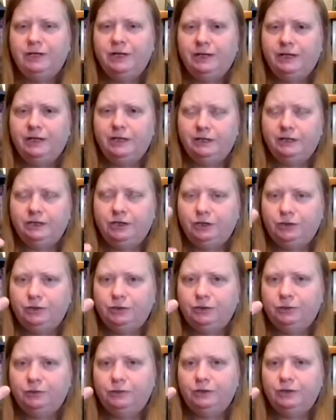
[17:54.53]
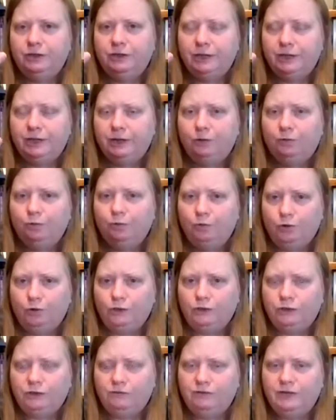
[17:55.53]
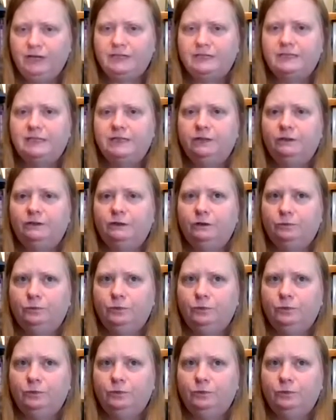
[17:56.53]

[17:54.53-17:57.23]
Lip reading: into the world of Yetzirah,